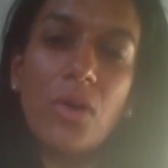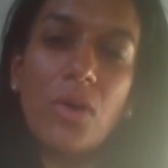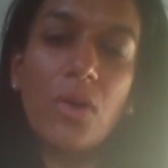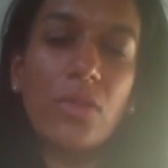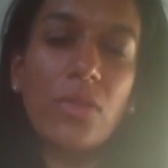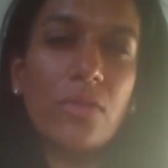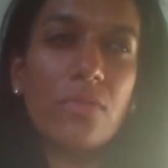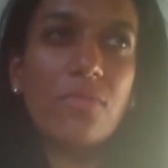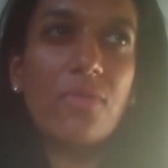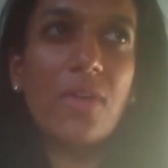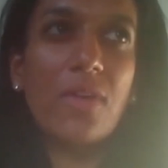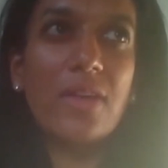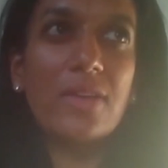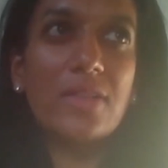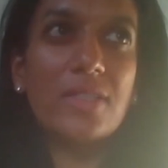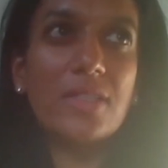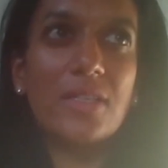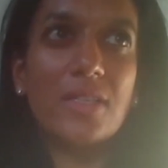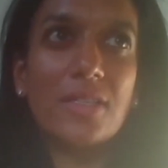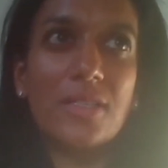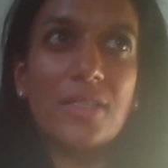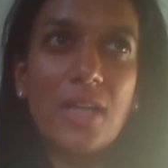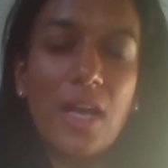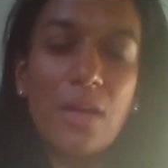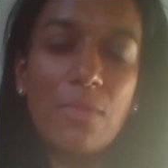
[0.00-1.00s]
on
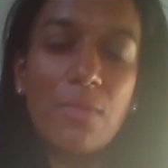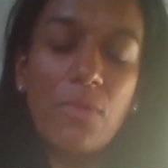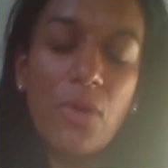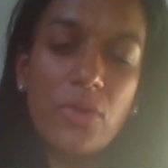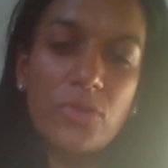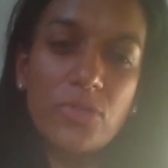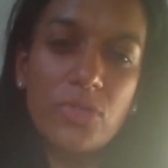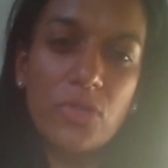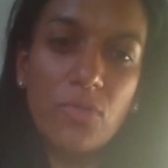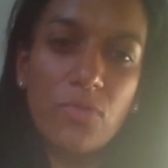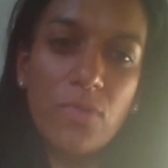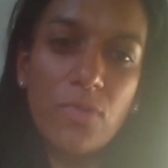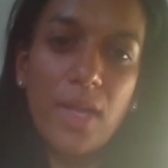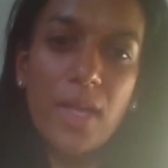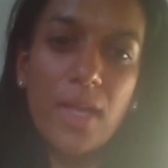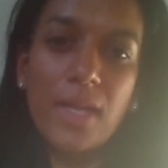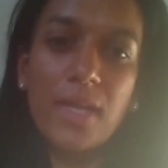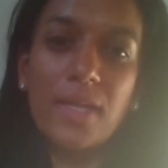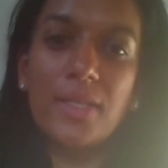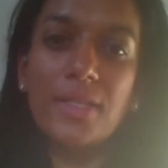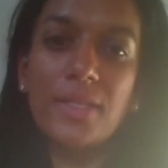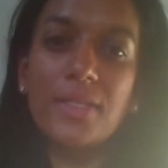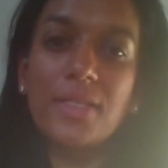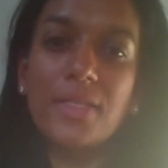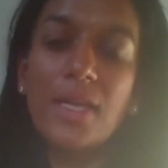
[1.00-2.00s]
faces, eyebrows are
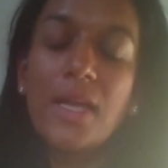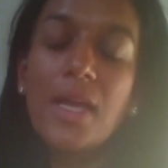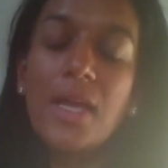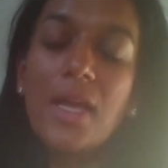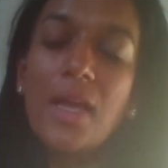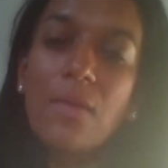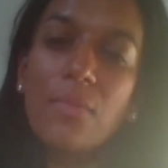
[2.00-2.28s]
raised.